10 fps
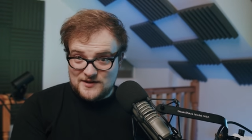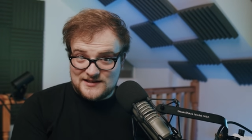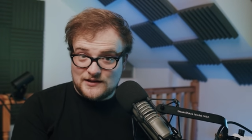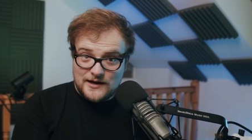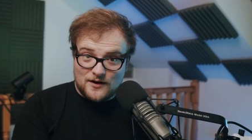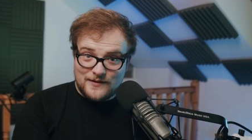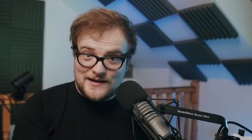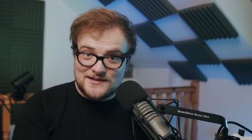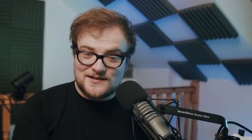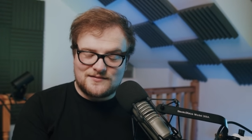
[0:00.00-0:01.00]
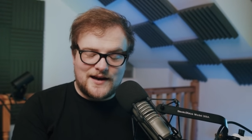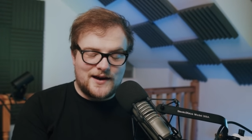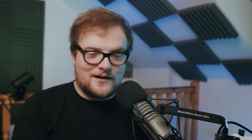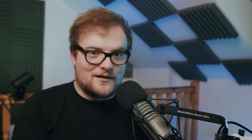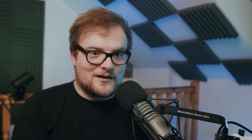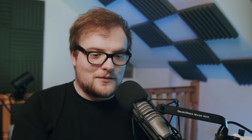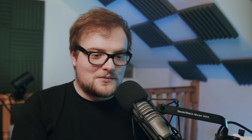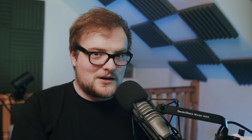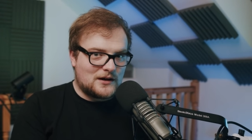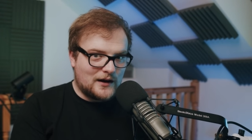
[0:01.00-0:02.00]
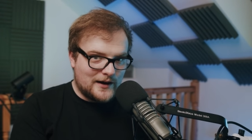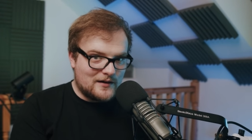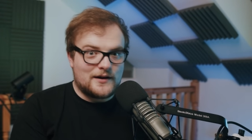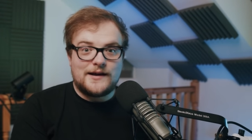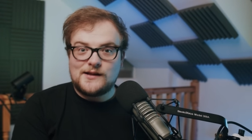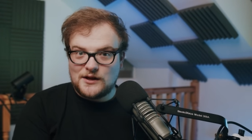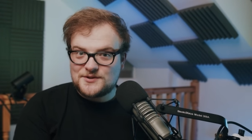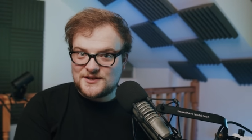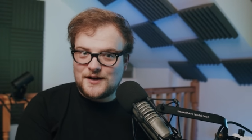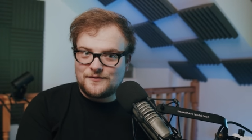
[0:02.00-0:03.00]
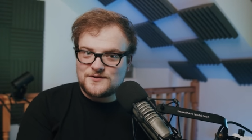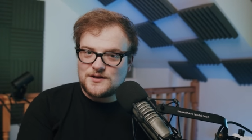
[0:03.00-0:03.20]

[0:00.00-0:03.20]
this leaker is, they are clearly close enough